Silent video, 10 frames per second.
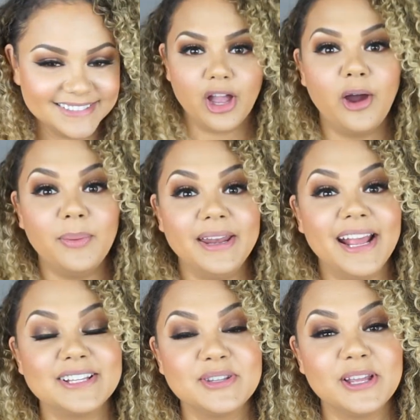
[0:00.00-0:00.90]
Alrighty
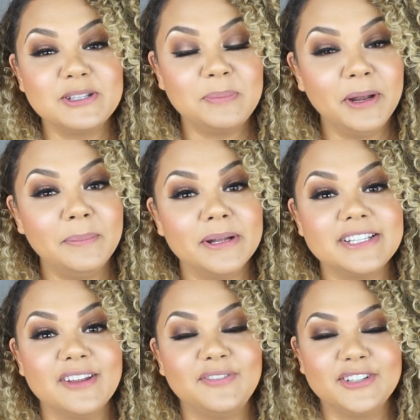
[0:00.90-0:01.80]
guys, so that's pretty much
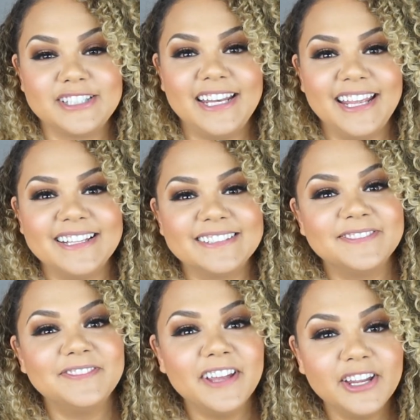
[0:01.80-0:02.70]
it for today's
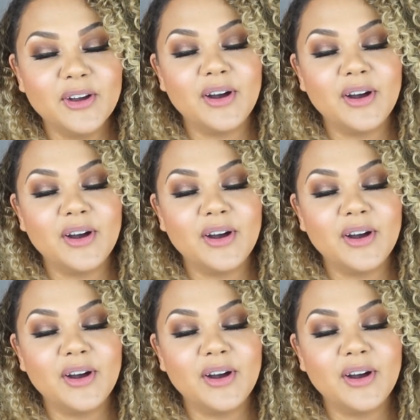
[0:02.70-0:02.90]
video.